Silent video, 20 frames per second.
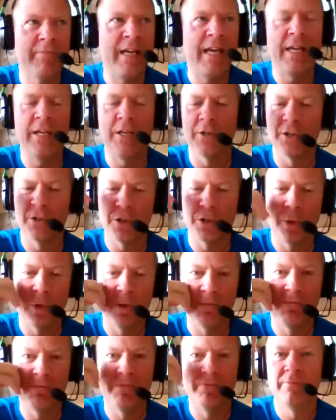8 years
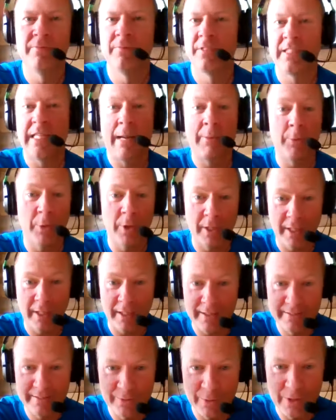old, stopped
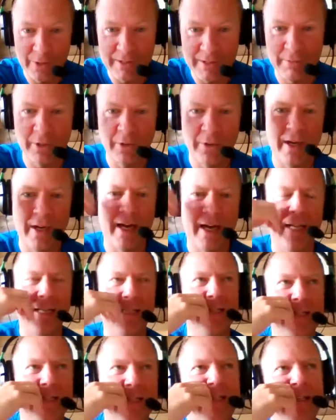working, wasn't blowing hot.
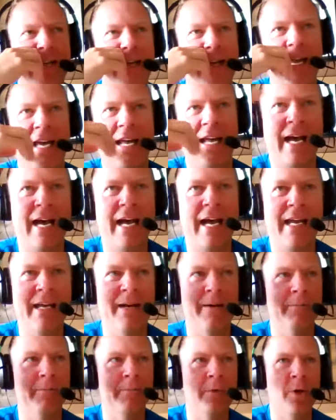And I
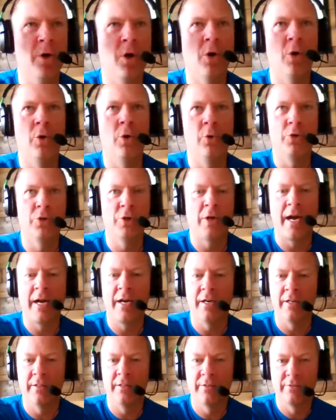am no
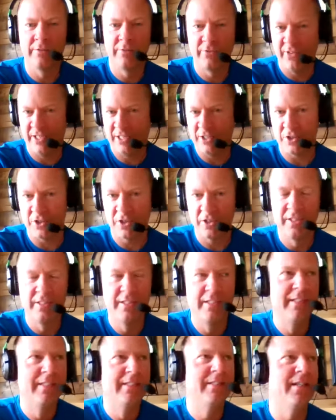dryer fixer.
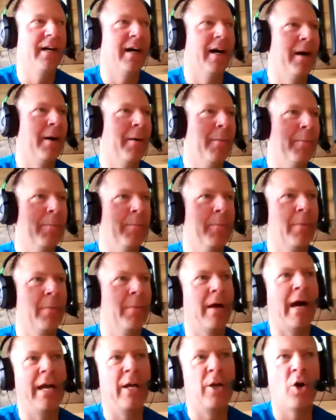
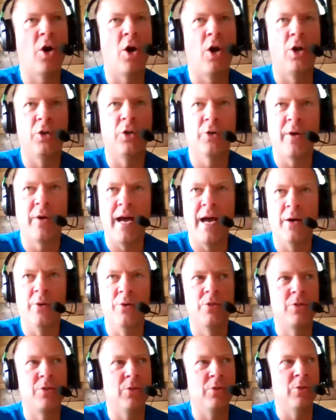I called
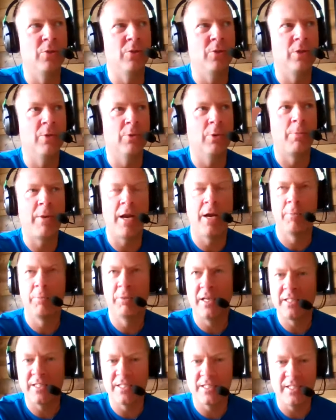around to the repair
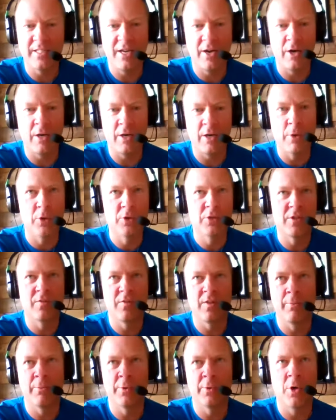places in the area. Most of
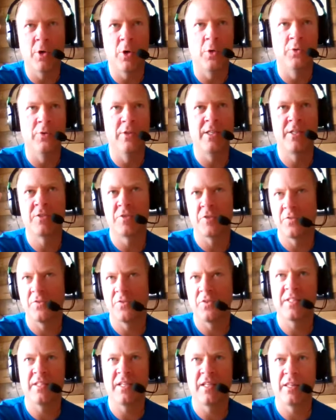them were only
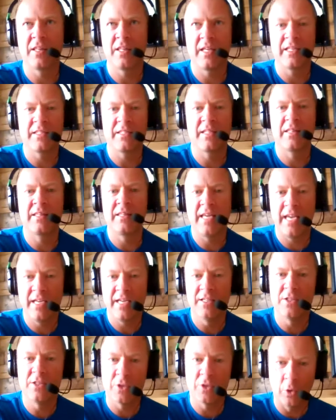servicing things that they
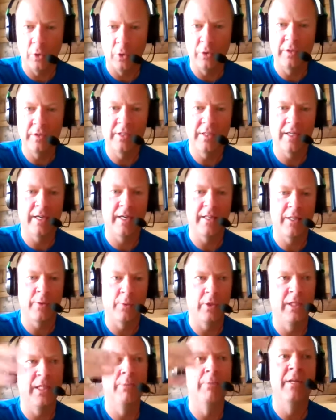had sold. They
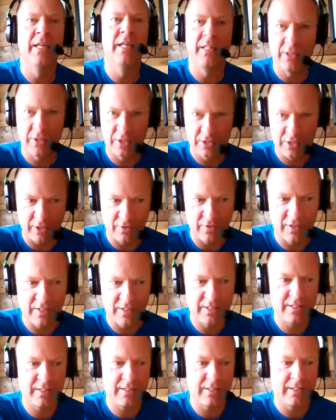were limiting their
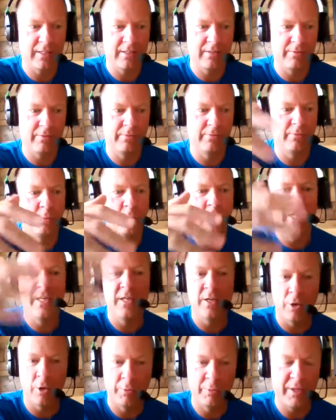service
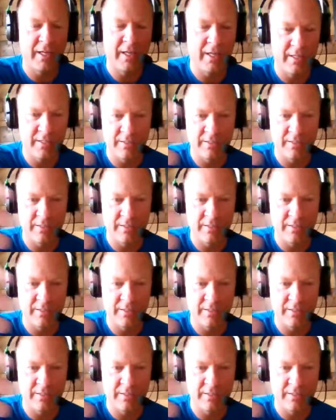window because